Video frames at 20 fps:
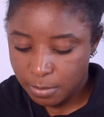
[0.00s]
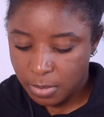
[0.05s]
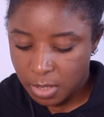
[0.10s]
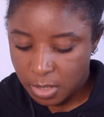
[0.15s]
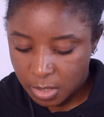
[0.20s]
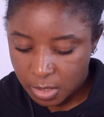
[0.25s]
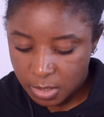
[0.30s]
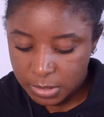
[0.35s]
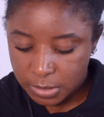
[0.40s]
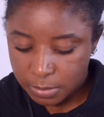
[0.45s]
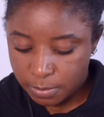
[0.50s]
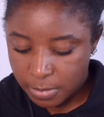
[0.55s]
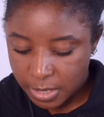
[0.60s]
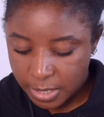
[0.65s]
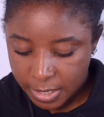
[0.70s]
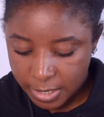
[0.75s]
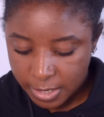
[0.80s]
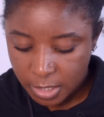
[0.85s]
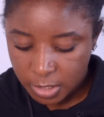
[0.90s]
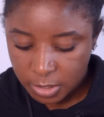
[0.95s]
because my
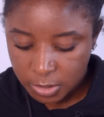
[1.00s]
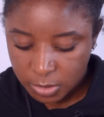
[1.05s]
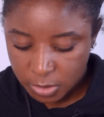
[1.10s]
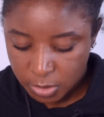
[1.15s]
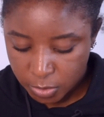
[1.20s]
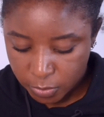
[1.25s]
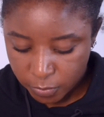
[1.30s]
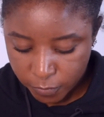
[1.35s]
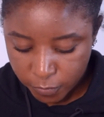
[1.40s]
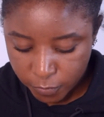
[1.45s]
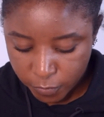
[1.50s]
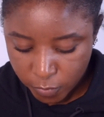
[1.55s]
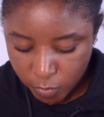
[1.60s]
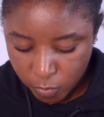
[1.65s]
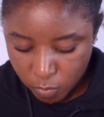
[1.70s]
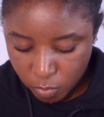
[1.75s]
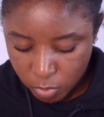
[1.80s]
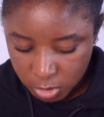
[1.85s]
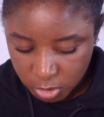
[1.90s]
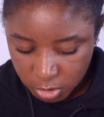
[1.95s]
hair is due for
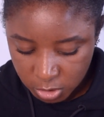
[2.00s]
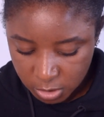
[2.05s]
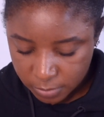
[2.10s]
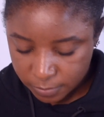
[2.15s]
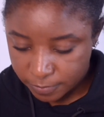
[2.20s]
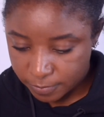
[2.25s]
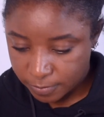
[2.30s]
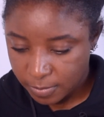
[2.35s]
washing.